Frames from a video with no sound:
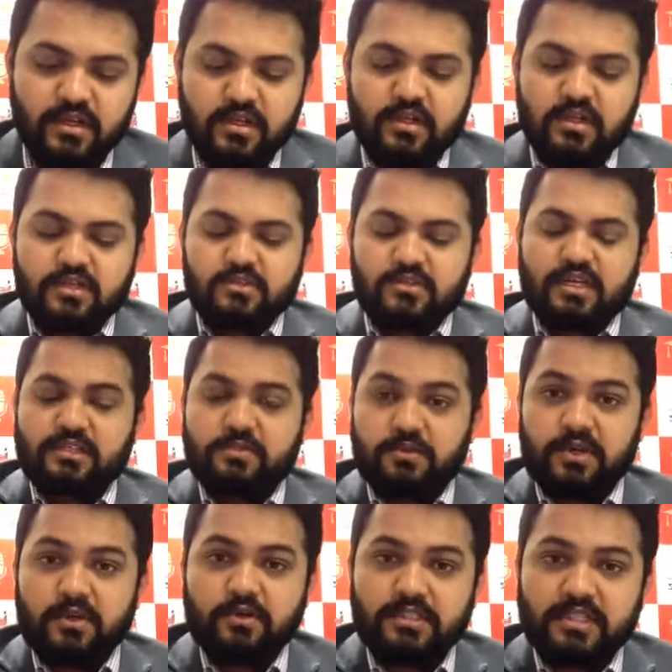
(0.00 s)
so that's pretty
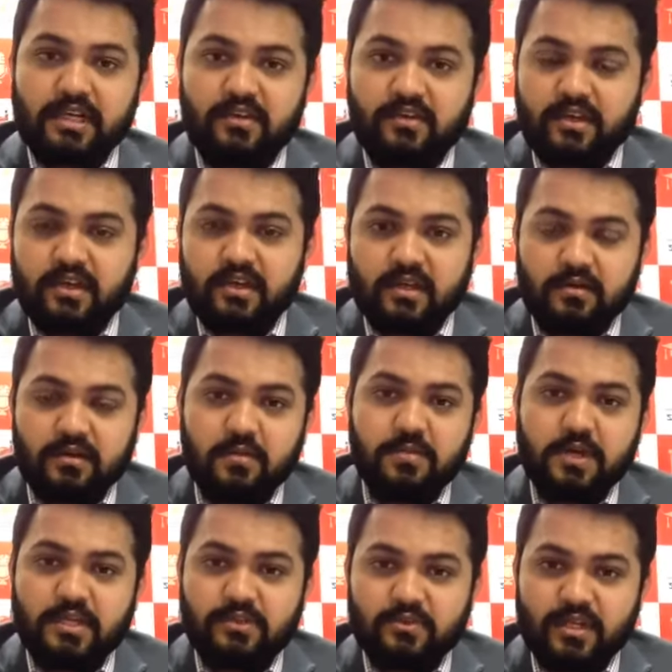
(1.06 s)
good salary
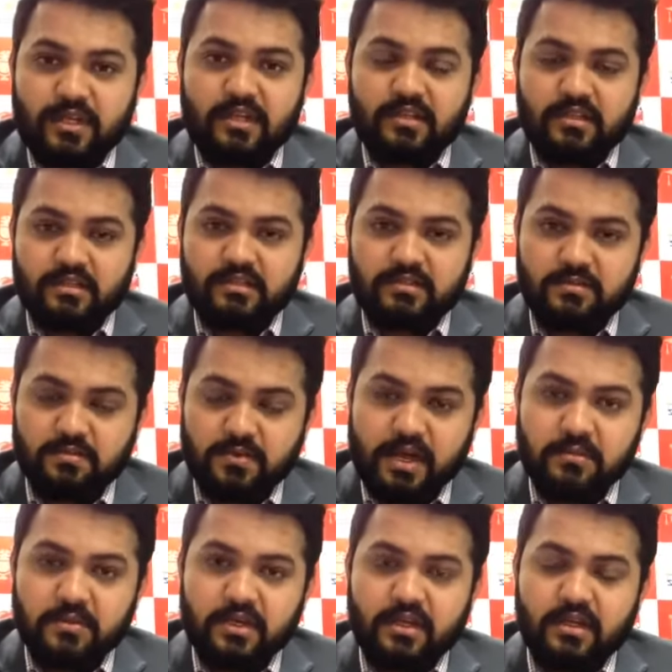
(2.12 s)
compared to any other
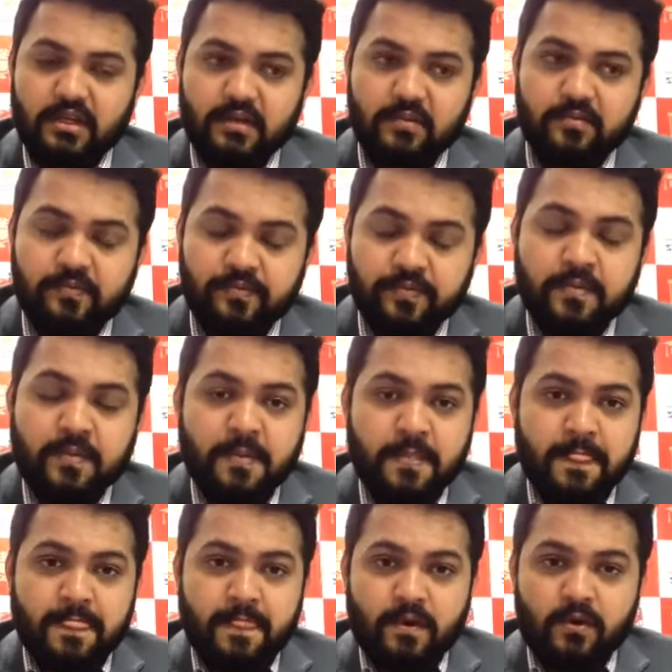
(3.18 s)
primary
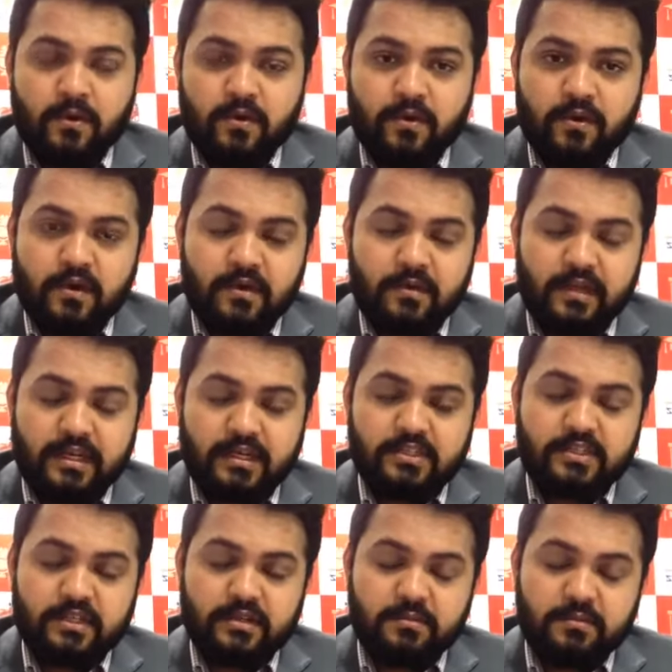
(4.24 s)
or
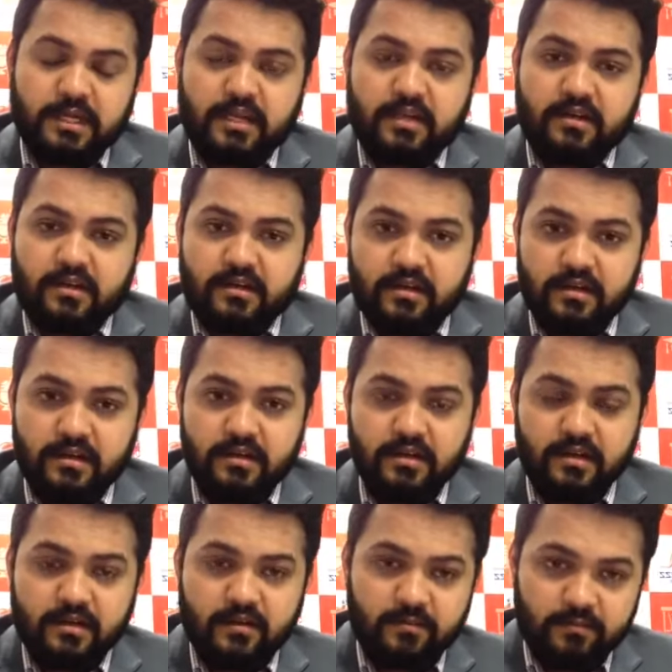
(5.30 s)
initial beginner
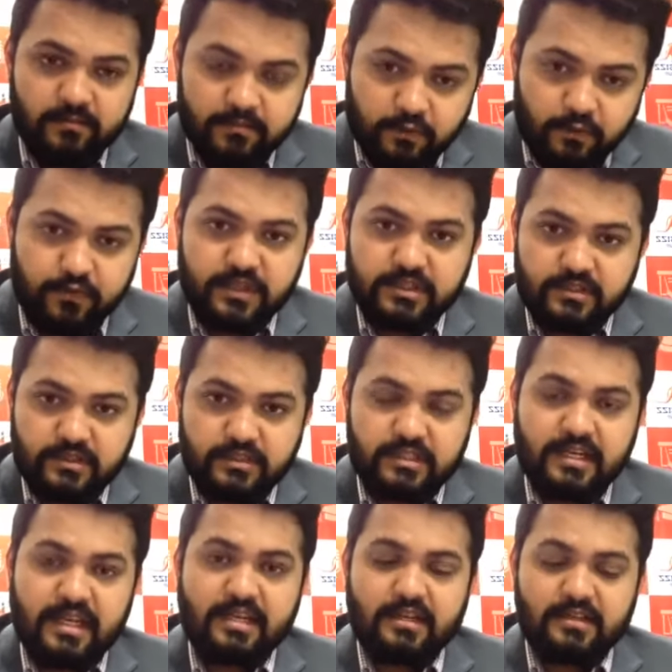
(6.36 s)
professionals in
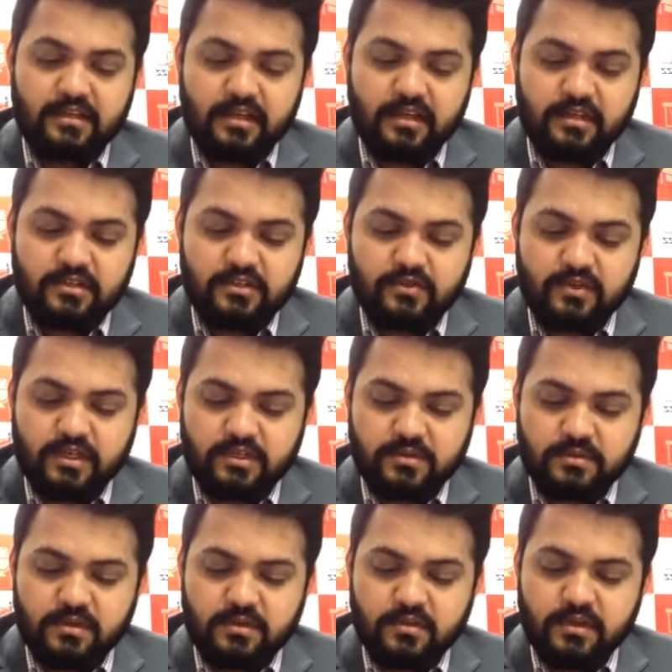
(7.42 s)
any other industry as
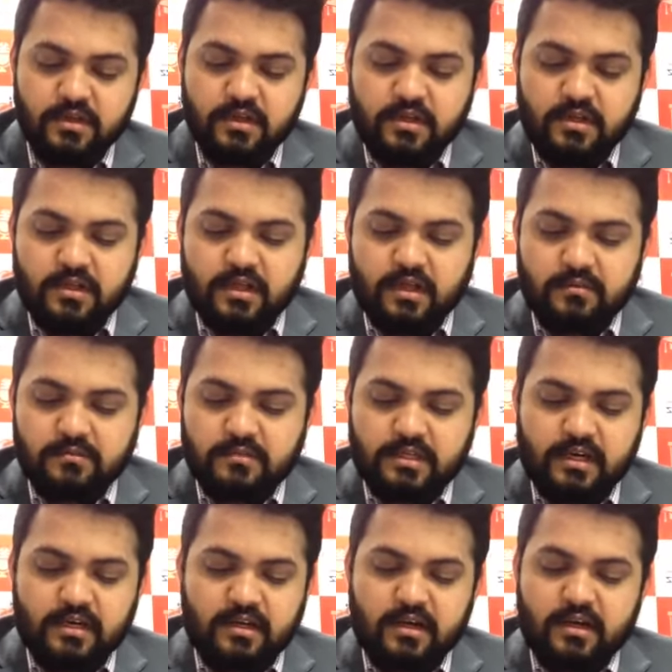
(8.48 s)
well. There
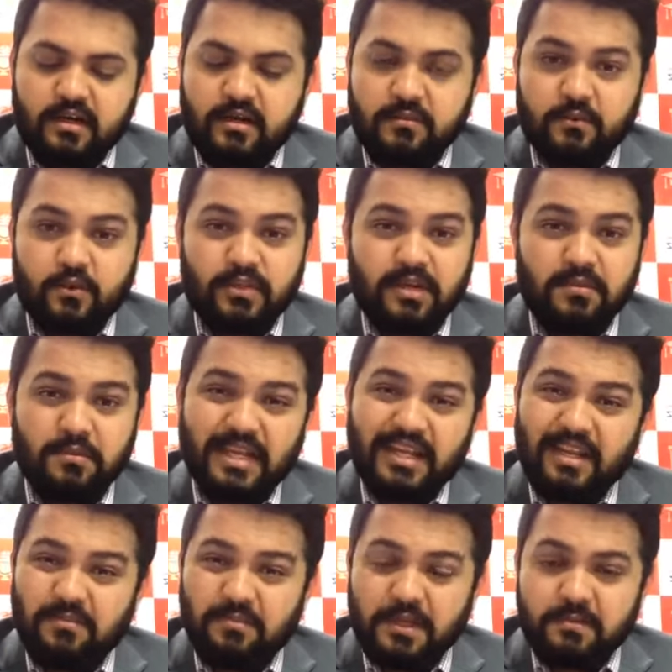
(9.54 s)
are currently more than 1
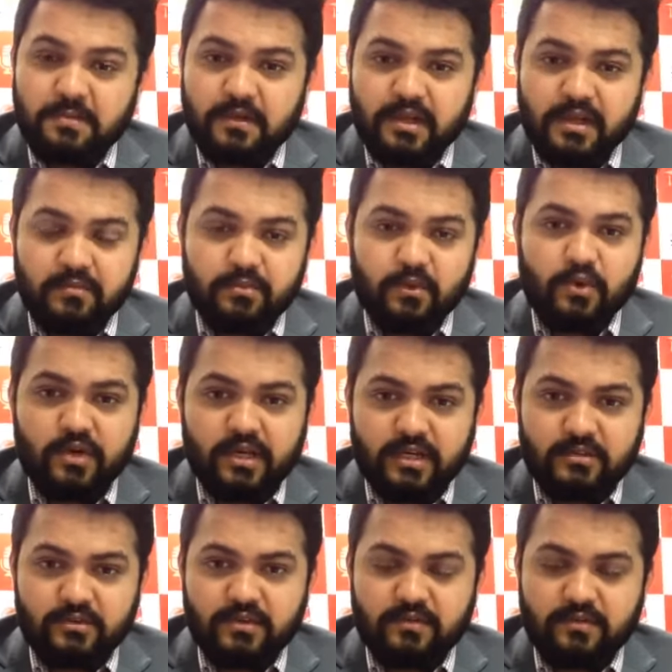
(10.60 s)
million people employed
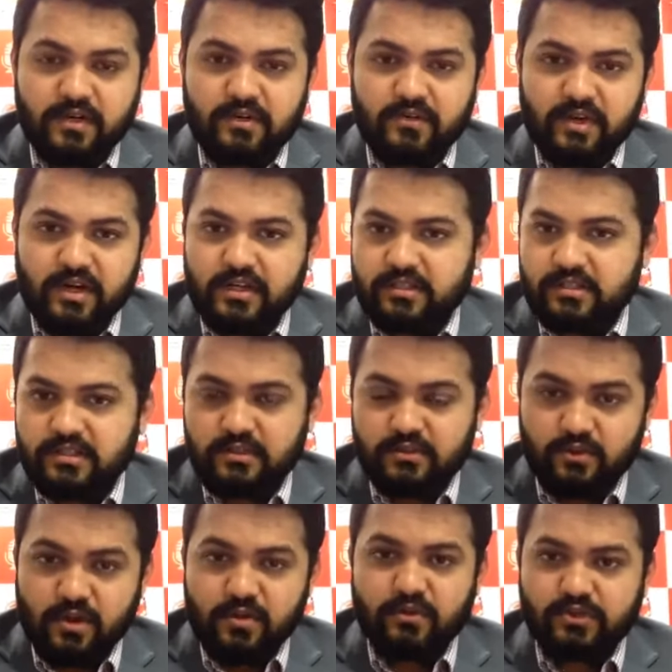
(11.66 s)
into different trades
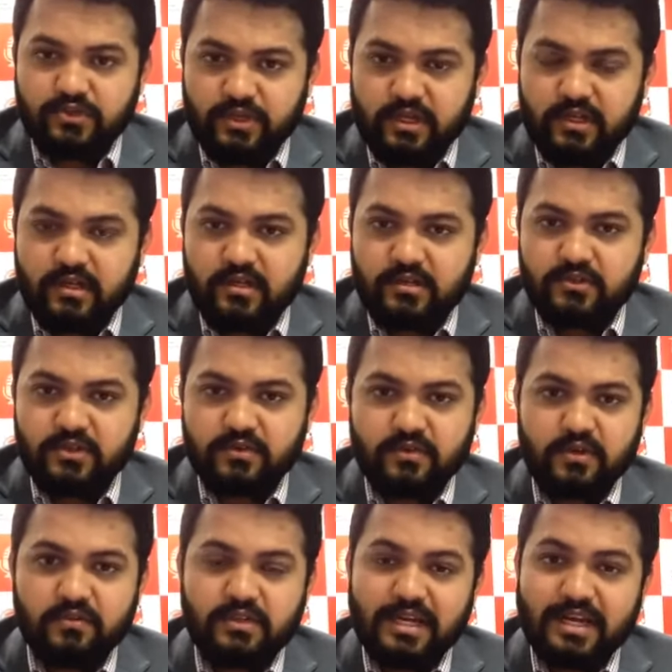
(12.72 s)
throughout Australia. So it's one
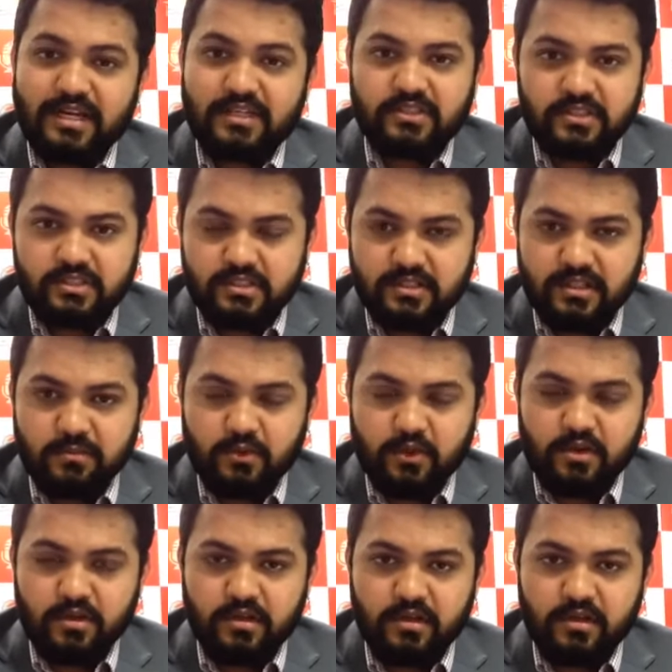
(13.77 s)
of the largest employer,